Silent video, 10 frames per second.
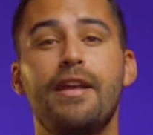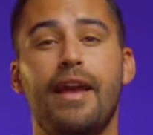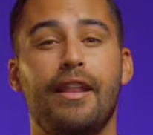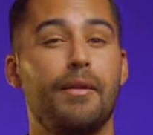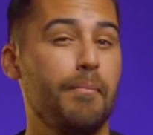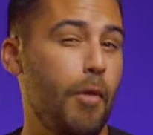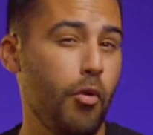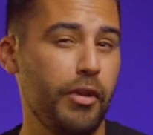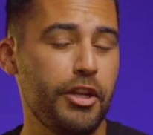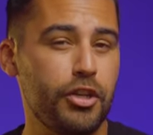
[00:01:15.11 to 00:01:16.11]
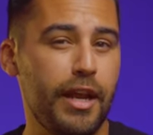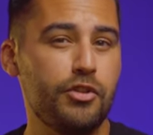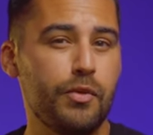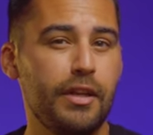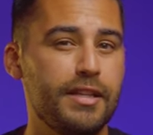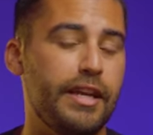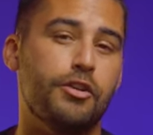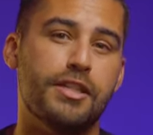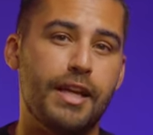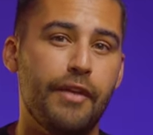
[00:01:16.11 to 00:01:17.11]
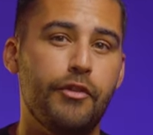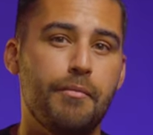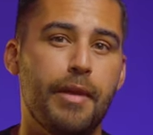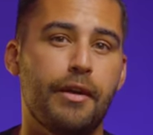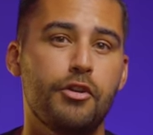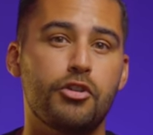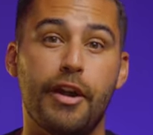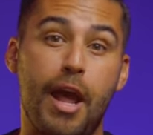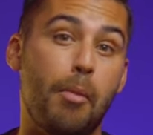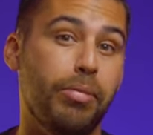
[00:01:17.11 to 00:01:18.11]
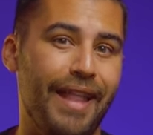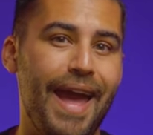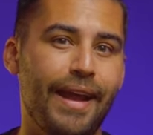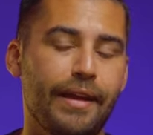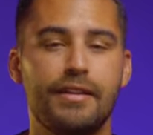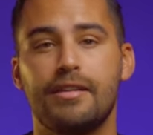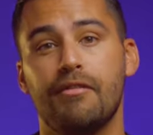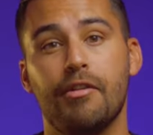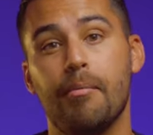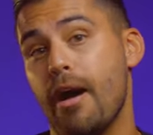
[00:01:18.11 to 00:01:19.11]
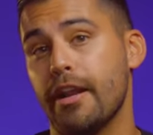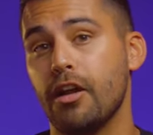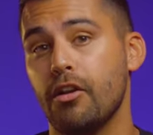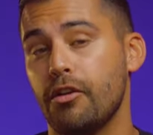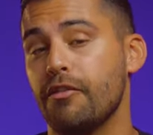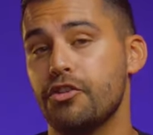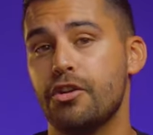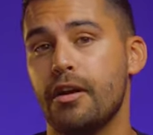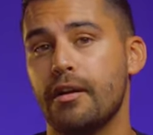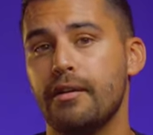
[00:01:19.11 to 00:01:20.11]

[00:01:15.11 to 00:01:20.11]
and the only change really is that your side view mirrors are now black instead of the body color of the truck.